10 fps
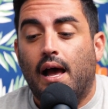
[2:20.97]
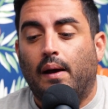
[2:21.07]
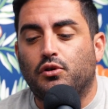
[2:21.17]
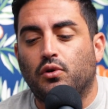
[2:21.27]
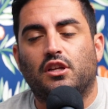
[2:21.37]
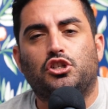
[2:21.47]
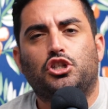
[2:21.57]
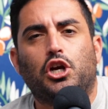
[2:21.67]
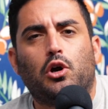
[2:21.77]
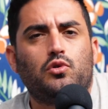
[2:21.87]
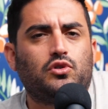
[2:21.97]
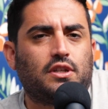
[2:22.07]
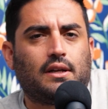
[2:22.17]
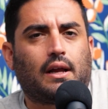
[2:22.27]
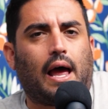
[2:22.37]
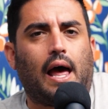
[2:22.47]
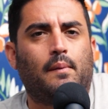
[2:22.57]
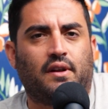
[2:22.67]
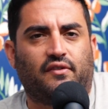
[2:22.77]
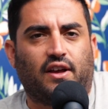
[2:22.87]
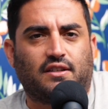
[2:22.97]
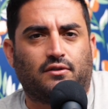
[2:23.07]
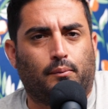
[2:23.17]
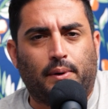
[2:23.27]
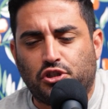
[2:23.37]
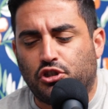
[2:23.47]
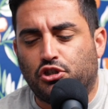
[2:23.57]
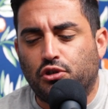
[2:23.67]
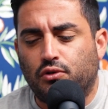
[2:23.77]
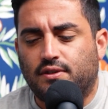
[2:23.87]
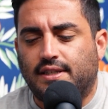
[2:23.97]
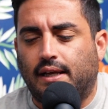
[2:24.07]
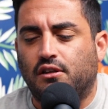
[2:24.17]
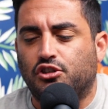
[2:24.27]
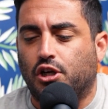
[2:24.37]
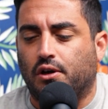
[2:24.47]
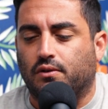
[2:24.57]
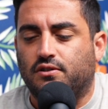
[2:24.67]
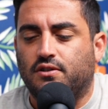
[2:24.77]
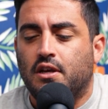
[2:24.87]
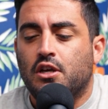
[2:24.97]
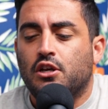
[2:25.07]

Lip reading: I'm doing the Chosen Comedy Festival. A bunch of Jews telling jokes.